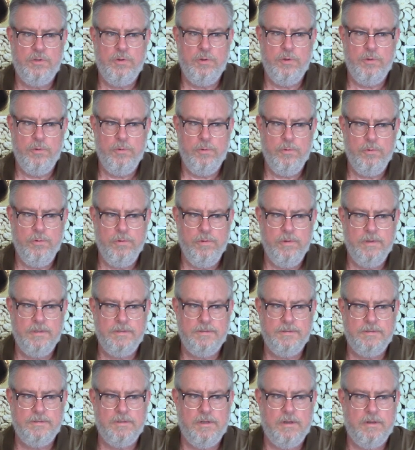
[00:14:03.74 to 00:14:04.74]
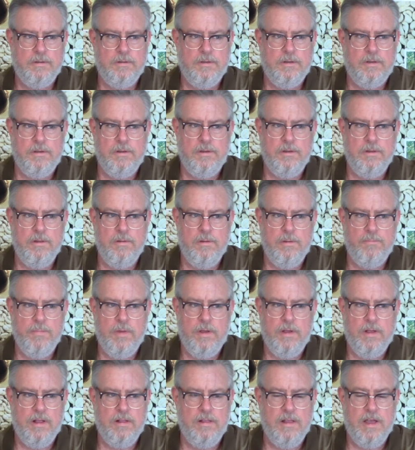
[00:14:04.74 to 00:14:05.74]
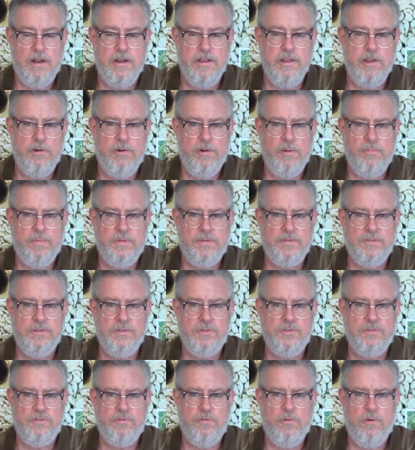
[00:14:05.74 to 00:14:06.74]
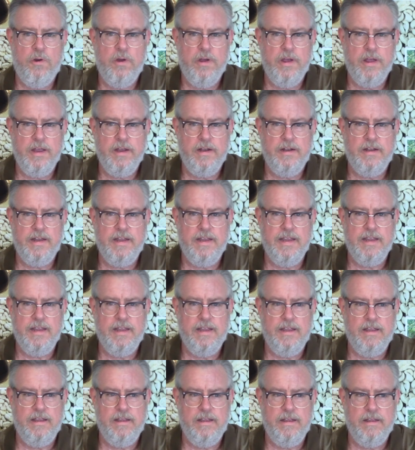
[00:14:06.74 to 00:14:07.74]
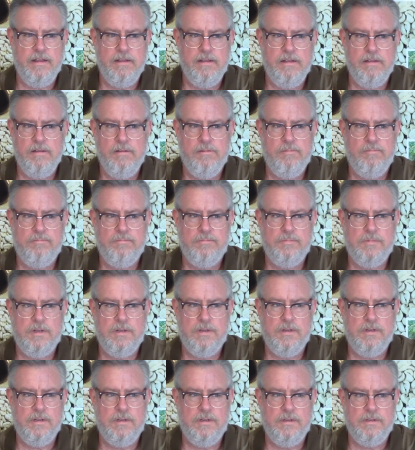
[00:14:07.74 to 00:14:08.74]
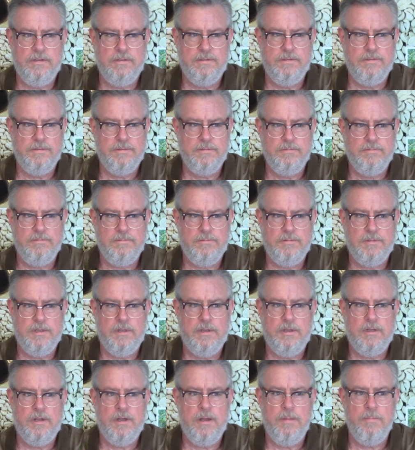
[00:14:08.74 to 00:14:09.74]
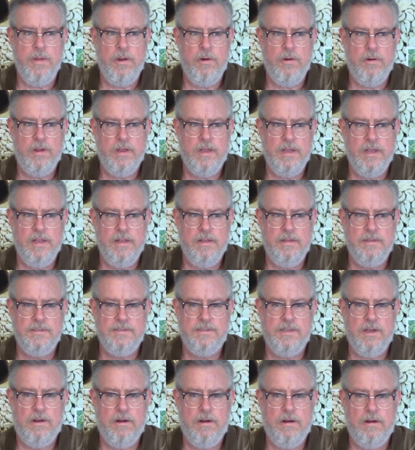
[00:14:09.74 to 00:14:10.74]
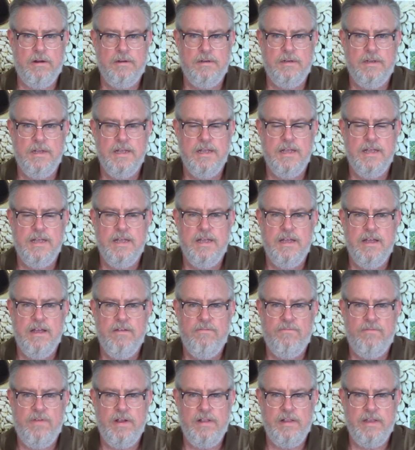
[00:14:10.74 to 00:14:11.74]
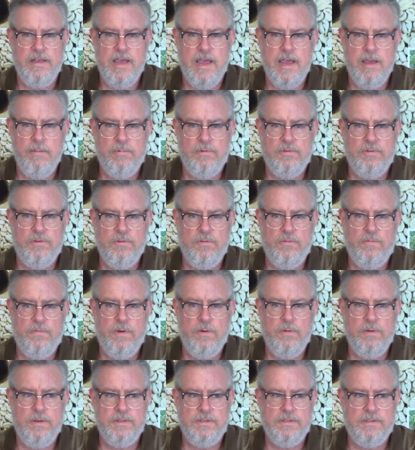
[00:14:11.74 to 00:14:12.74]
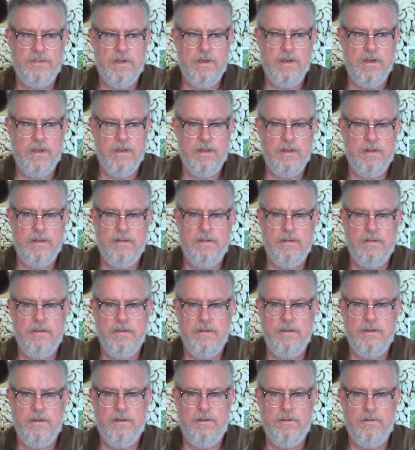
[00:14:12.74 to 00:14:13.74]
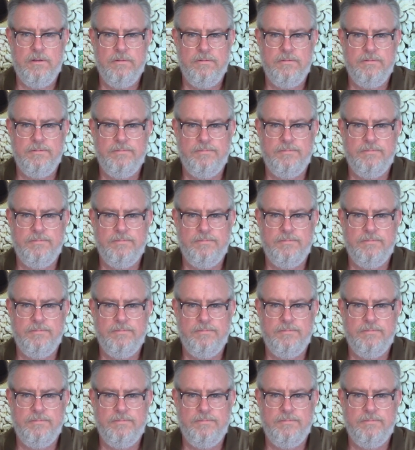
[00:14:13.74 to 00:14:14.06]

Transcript: II. A lot of Europe is destroyed and uh, the Americans are finally able to focus on, you know,